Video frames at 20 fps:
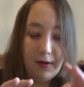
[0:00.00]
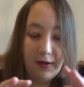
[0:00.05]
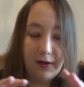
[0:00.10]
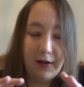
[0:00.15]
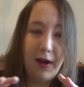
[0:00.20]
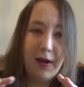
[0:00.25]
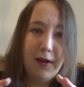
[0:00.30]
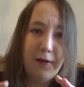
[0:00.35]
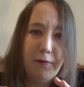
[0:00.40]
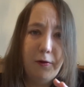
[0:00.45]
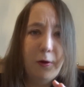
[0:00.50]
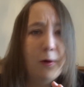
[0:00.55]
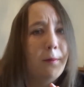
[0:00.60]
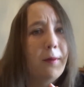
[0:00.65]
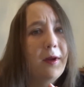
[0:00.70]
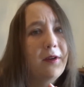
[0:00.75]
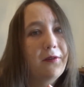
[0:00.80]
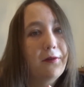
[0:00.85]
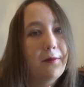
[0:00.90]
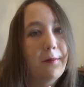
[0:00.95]
Kind of
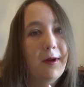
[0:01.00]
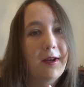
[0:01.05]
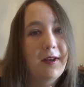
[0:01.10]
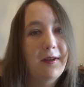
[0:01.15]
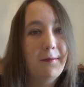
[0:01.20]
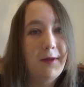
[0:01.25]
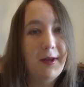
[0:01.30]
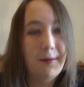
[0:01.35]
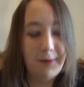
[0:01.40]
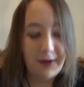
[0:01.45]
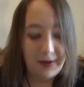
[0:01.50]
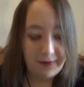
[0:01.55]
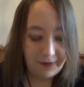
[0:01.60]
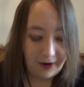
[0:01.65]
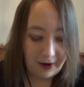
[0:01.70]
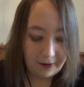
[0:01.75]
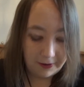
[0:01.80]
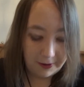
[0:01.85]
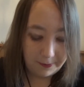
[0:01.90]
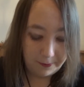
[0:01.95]
almost reminded me a bit of
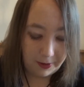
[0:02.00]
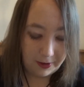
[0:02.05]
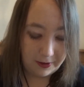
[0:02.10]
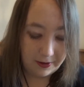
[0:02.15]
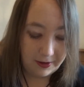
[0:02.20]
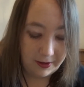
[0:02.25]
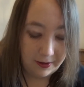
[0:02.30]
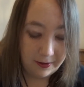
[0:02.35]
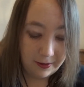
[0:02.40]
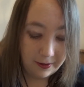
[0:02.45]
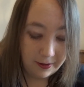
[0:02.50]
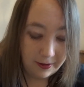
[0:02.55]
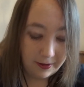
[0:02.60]
Harry Potter.